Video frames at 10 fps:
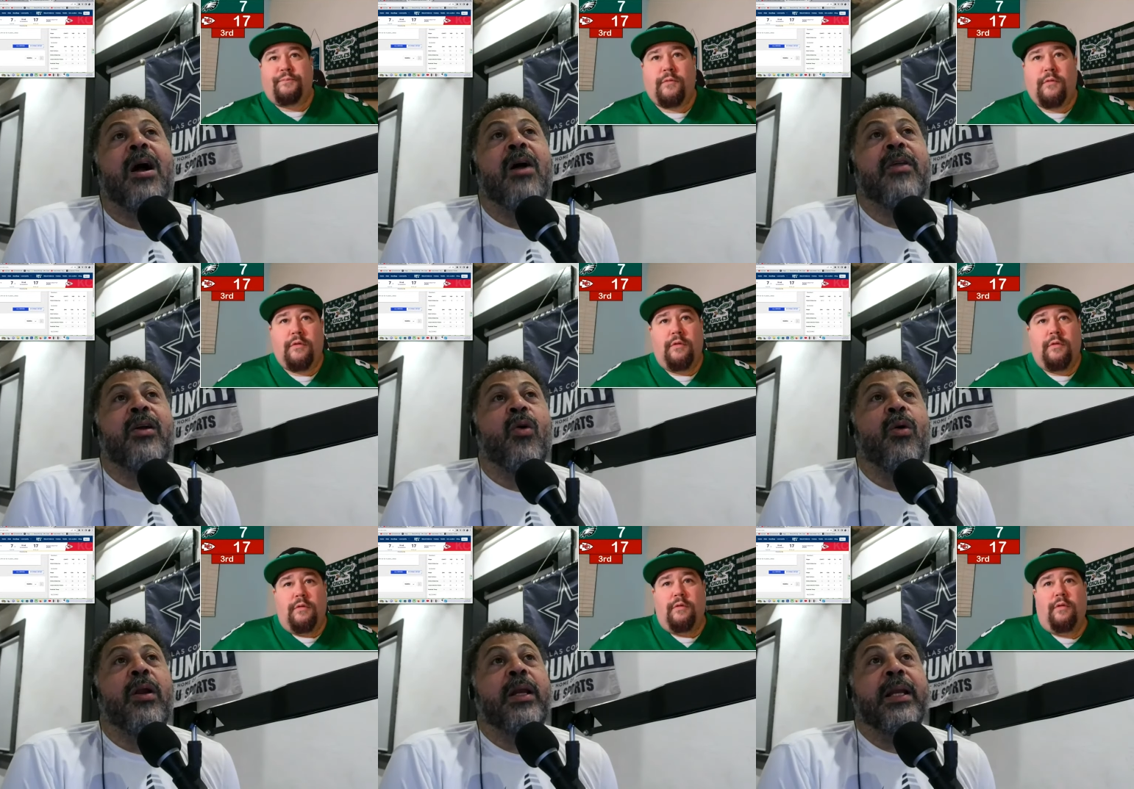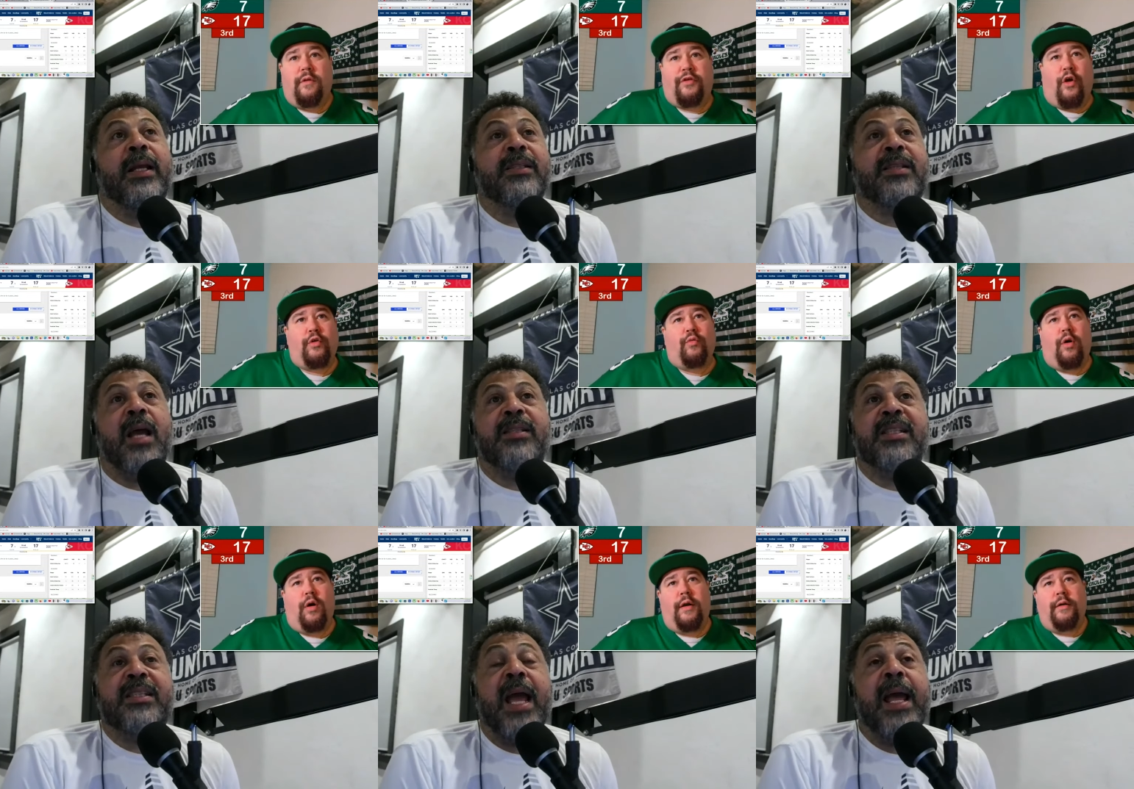Speaker 1: Are they going? He's is he
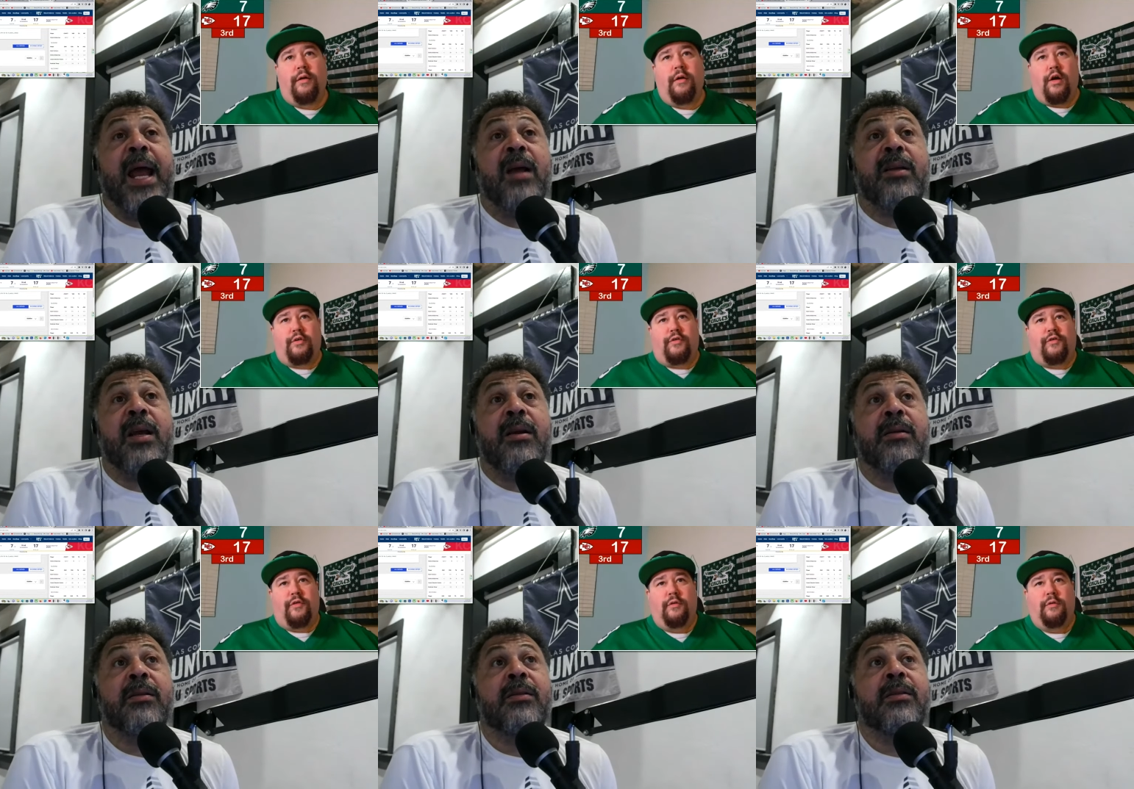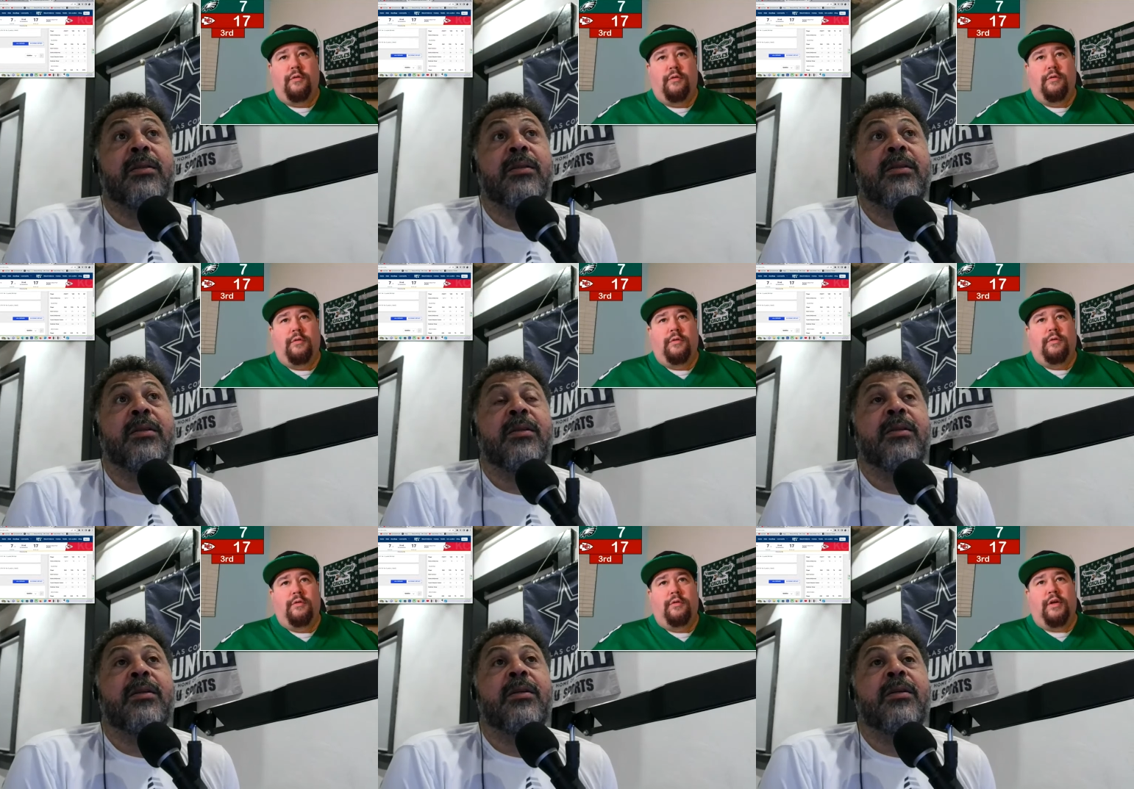staying out there?
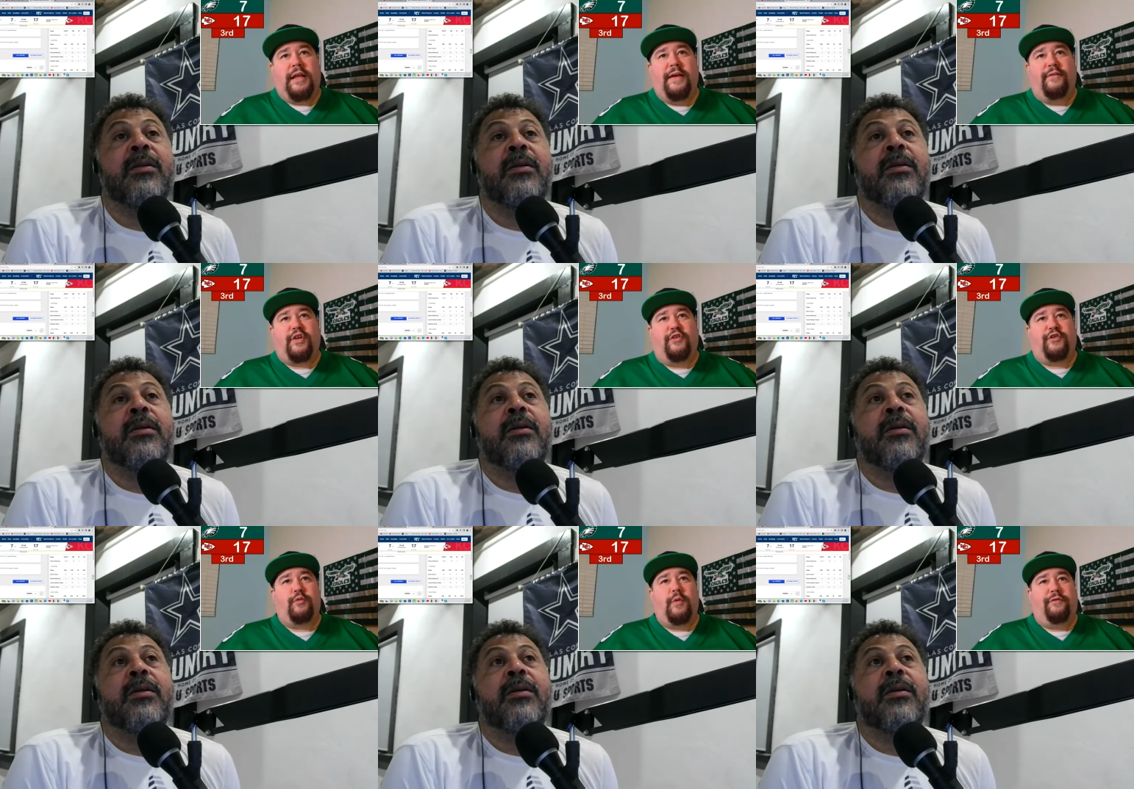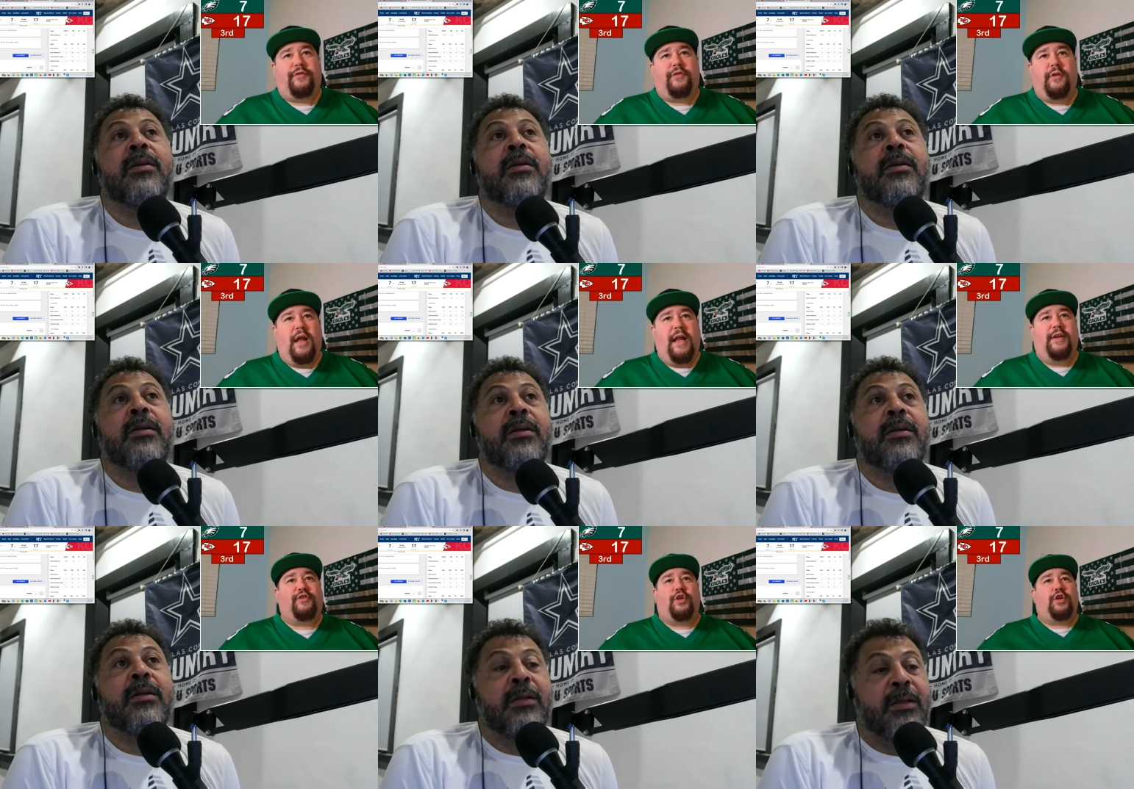
Speaker 2: Going to give it to Swift, and
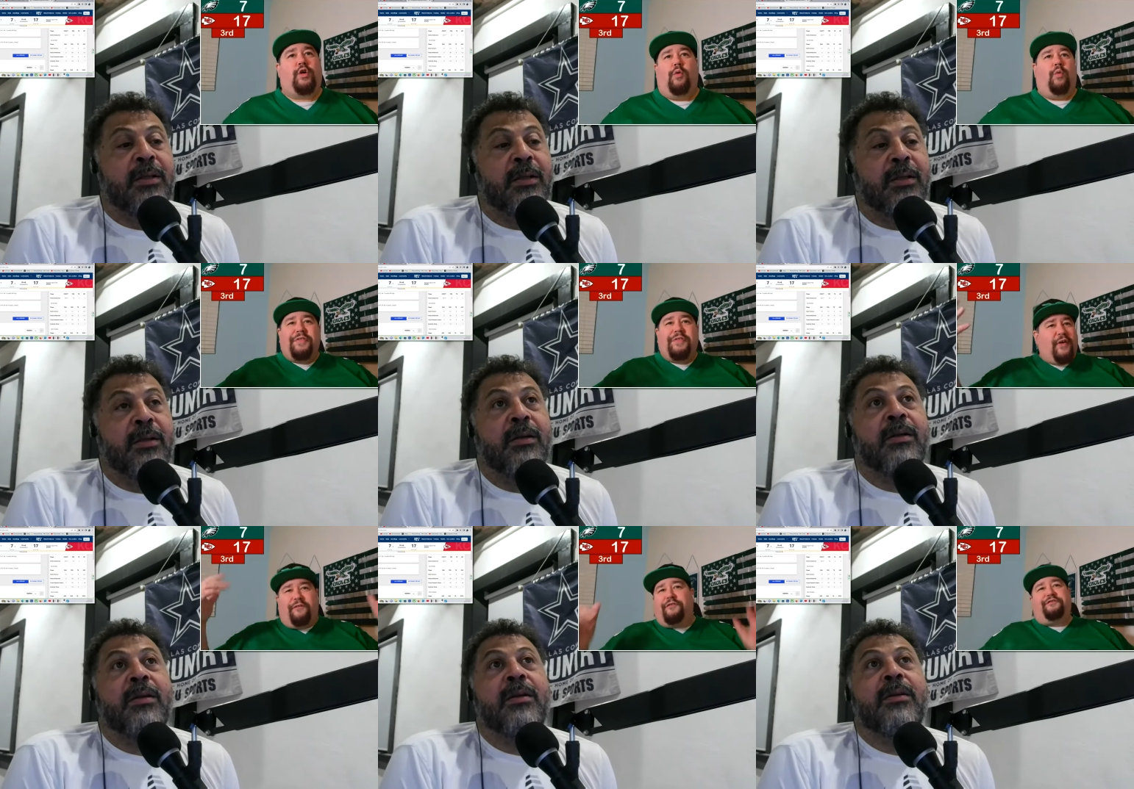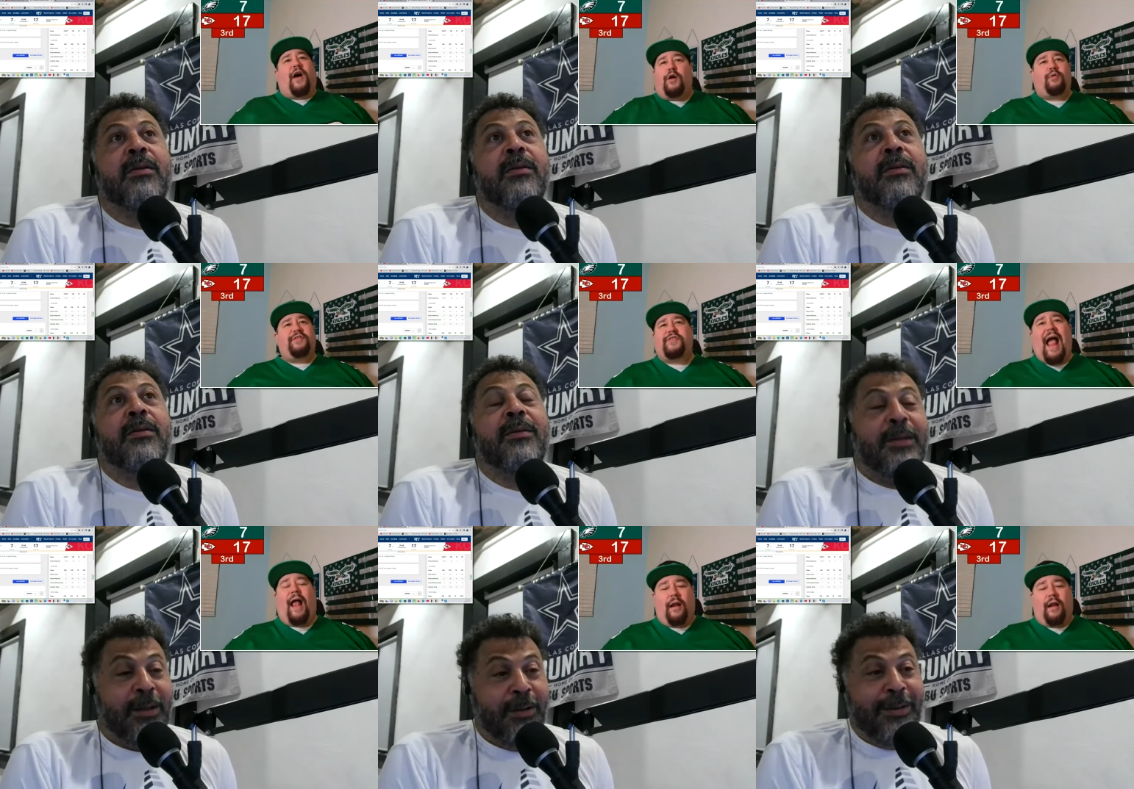he's going to go. What the fuck was
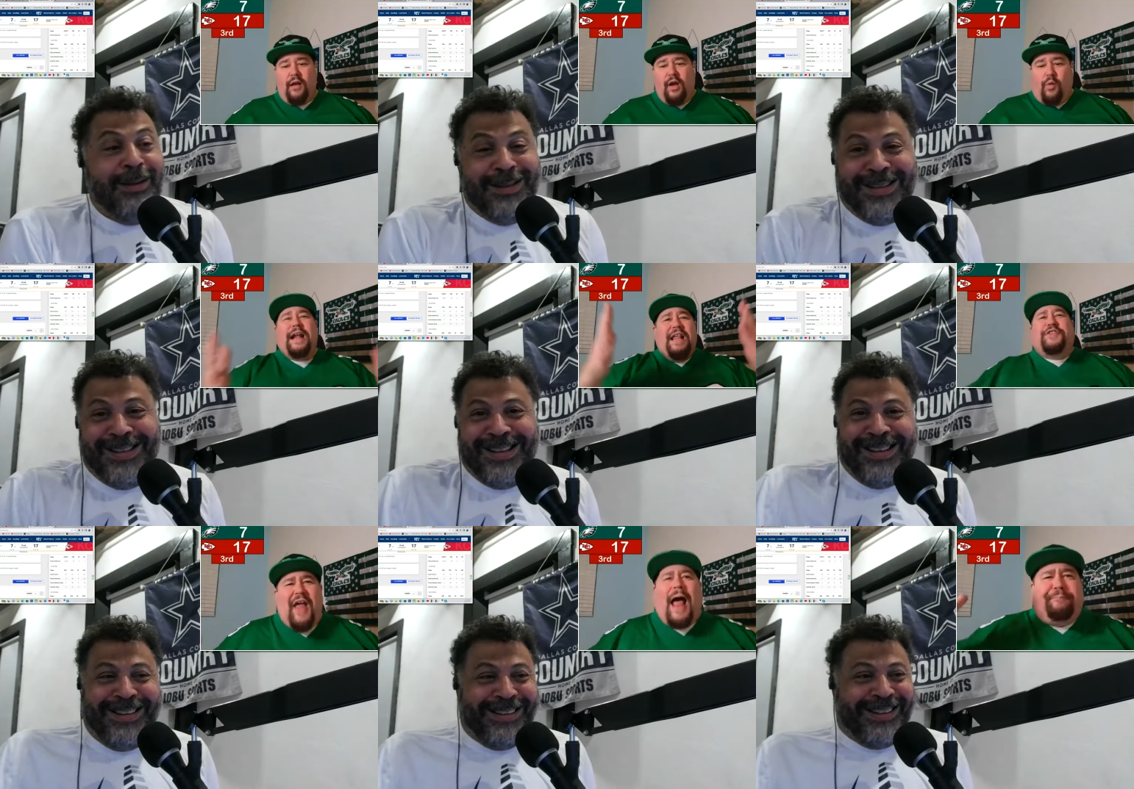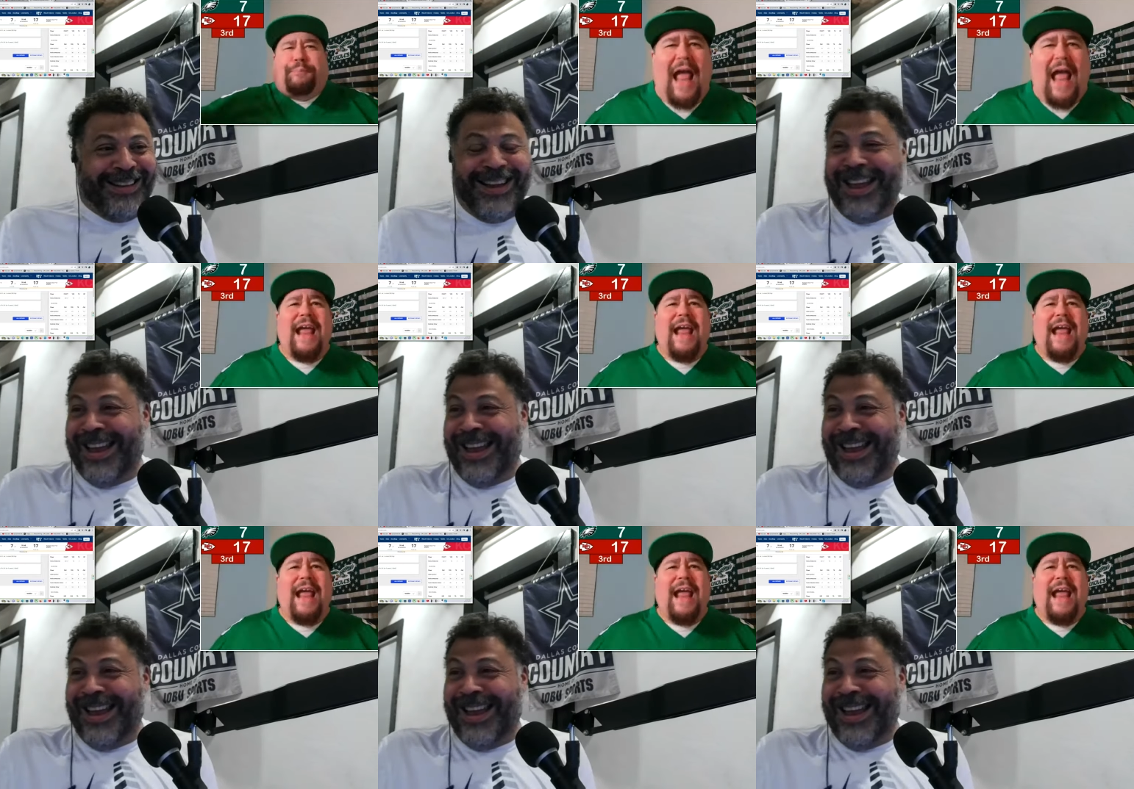that? what is that play